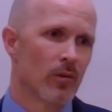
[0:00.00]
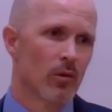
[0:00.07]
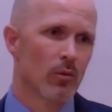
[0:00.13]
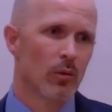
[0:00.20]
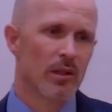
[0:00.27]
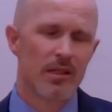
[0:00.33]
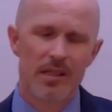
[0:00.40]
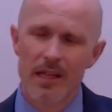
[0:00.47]

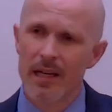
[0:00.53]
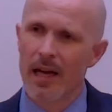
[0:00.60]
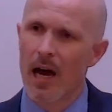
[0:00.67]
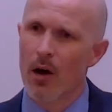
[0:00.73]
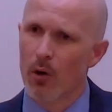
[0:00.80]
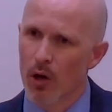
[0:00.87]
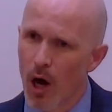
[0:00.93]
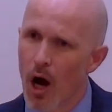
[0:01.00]
we see how
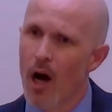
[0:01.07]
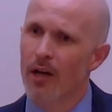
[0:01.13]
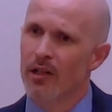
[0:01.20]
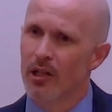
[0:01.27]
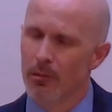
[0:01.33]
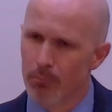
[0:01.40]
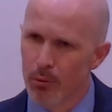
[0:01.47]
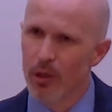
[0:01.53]
God
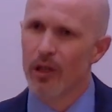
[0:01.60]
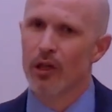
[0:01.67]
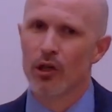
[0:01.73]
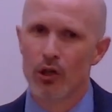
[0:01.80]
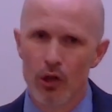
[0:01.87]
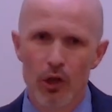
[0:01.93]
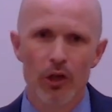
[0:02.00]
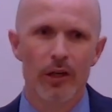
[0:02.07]
can bring
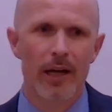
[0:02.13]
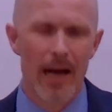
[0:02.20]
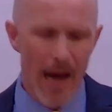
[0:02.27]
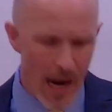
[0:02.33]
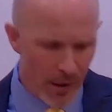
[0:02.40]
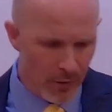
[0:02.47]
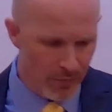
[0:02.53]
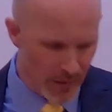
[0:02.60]
good
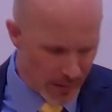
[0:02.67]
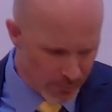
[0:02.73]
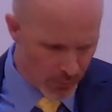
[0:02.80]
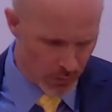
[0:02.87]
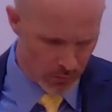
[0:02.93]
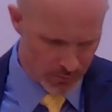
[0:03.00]
out of evil.